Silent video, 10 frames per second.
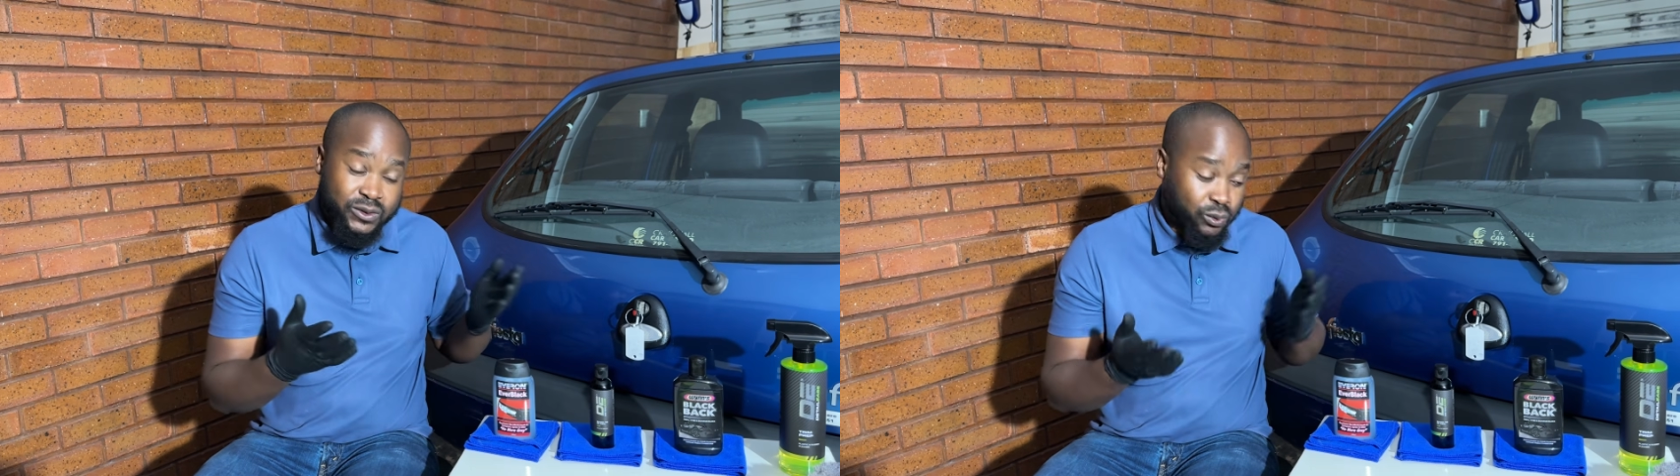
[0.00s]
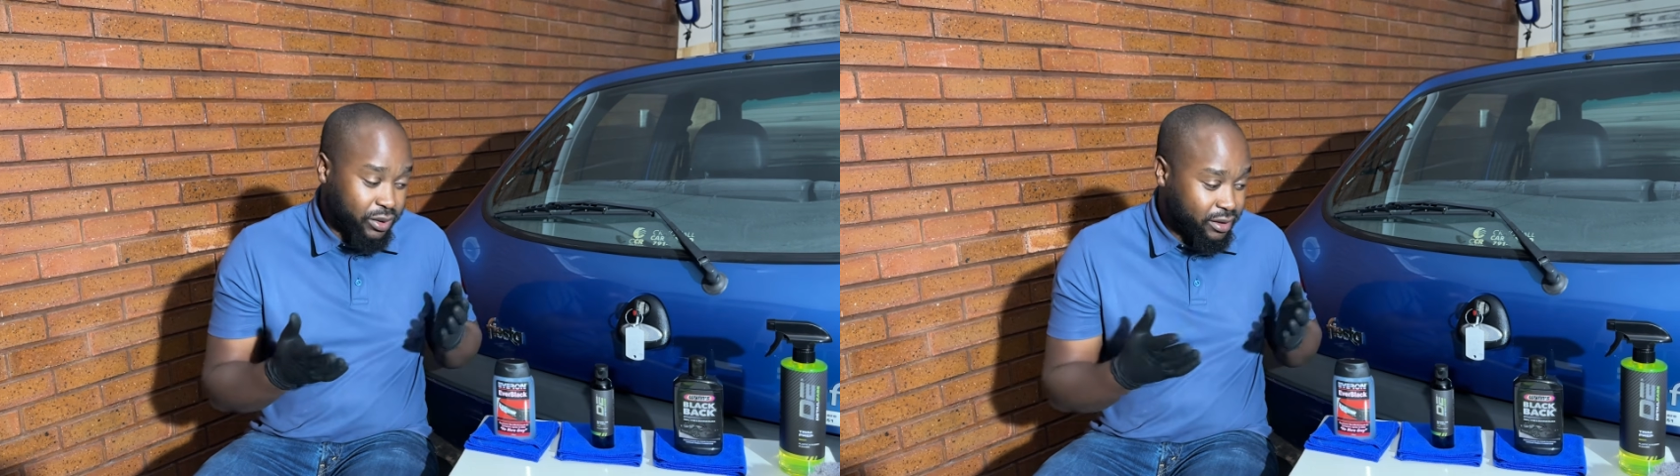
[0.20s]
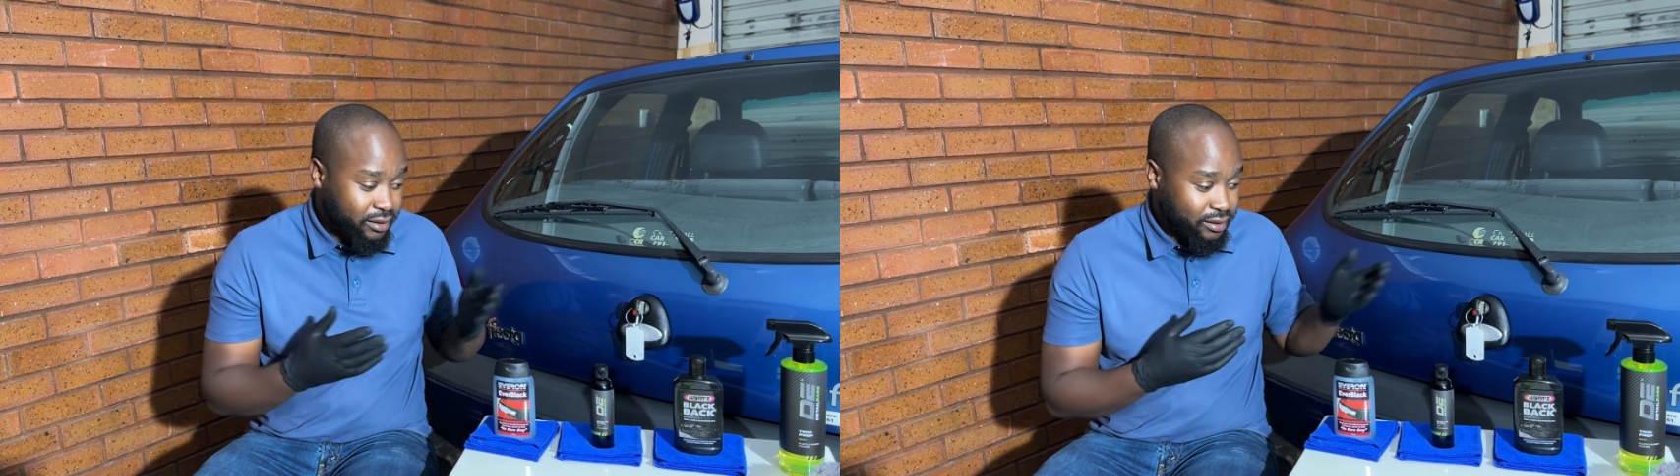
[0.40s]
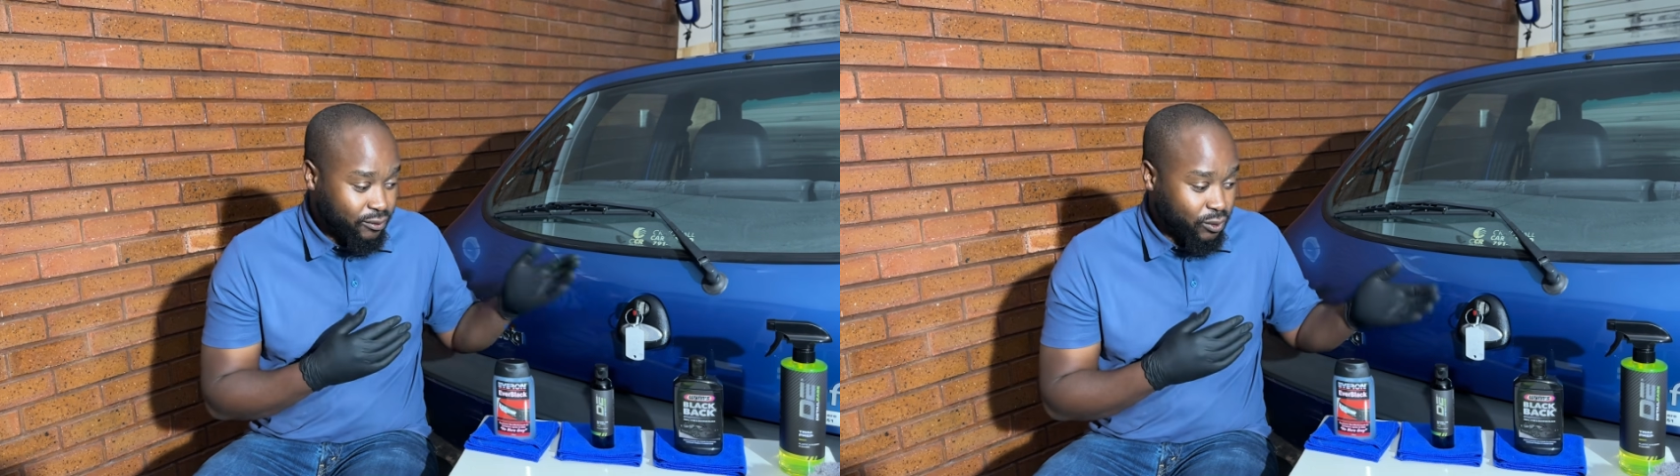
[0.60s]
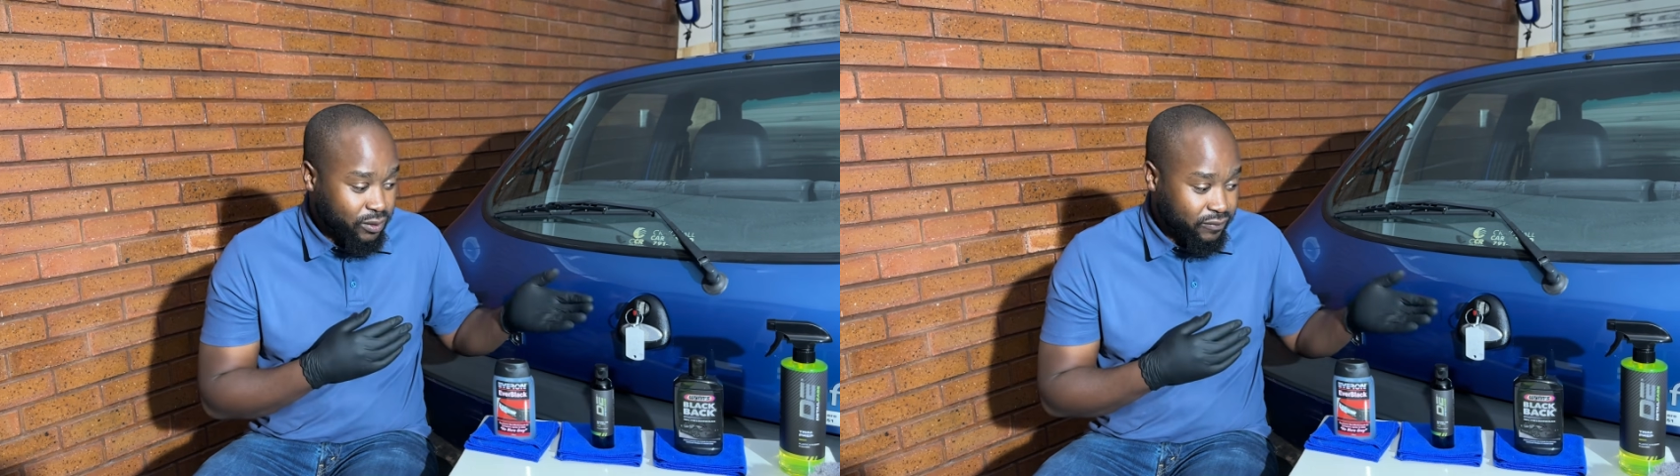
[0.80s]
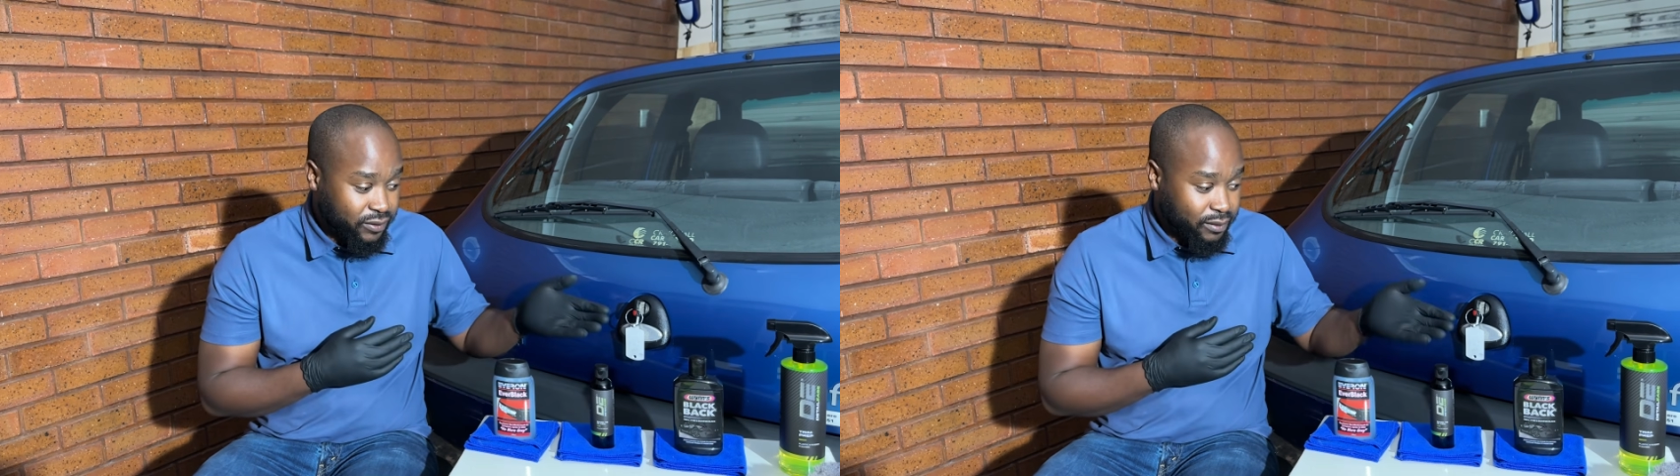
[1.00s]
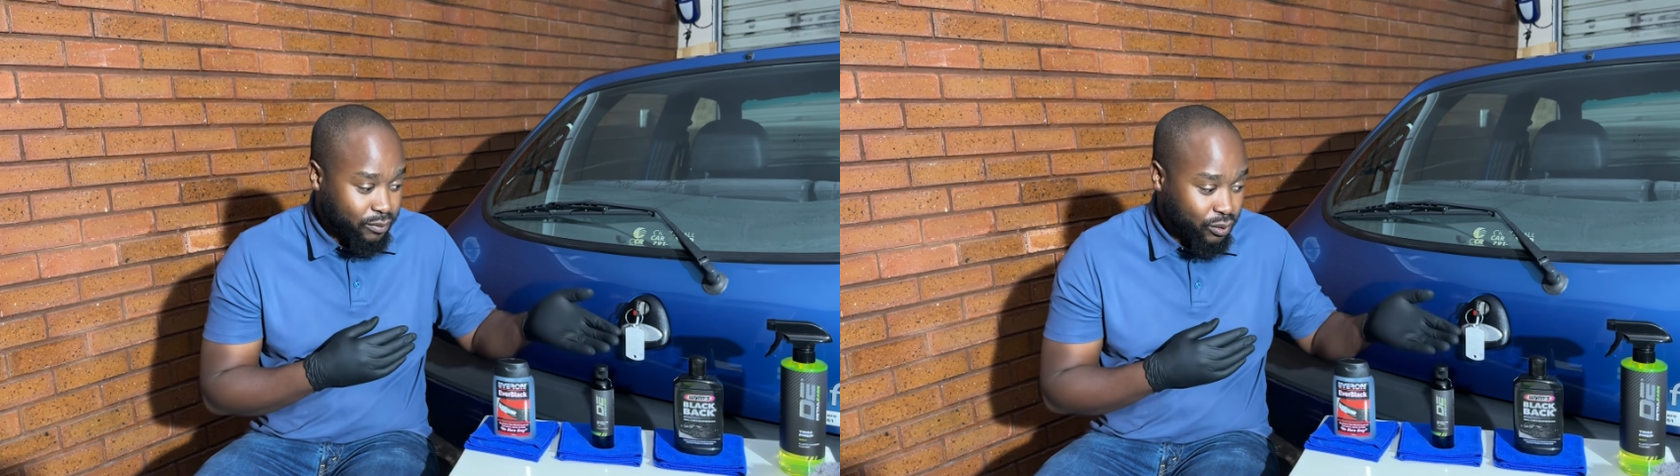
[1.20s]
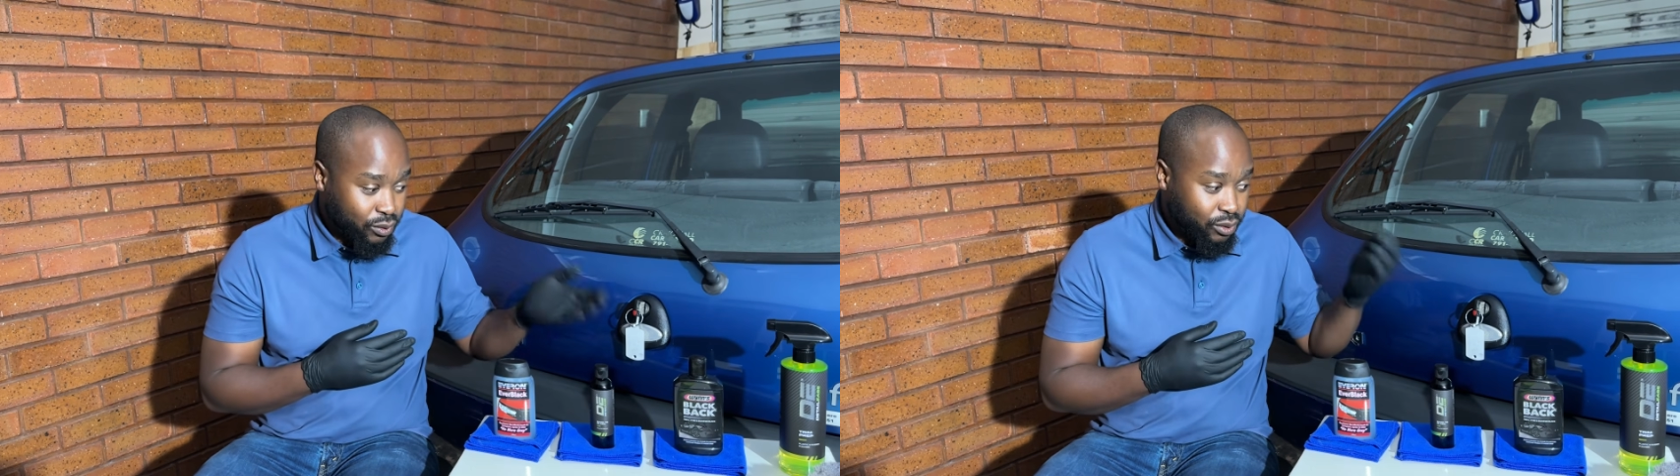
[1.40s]
worth going for the
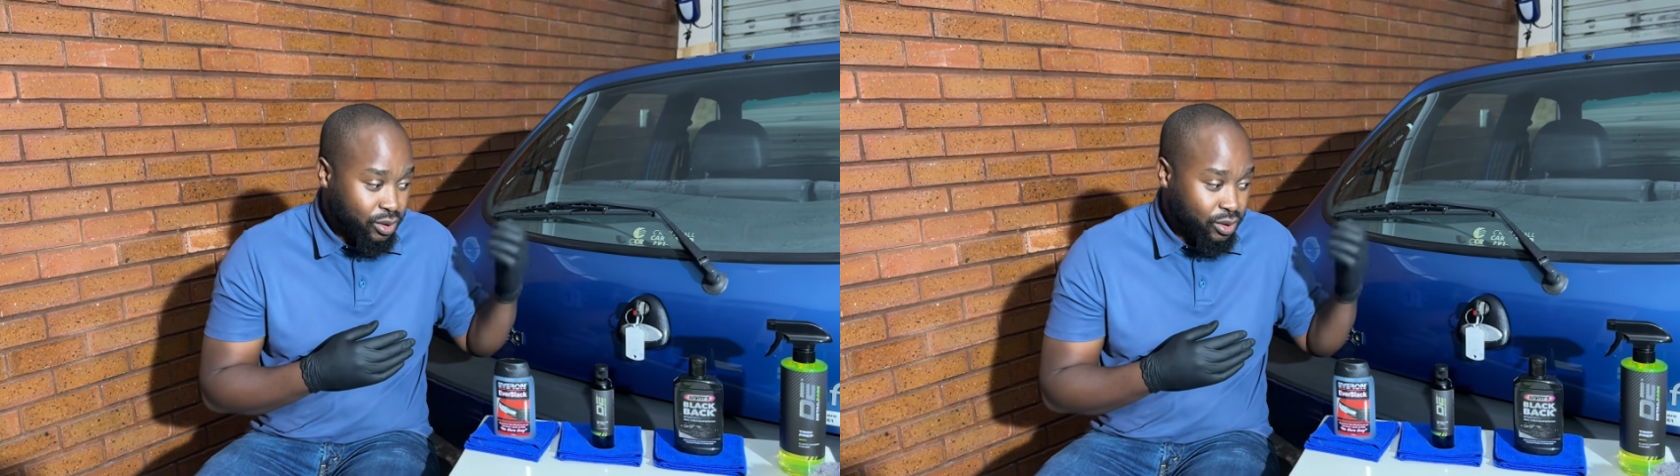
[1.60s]
more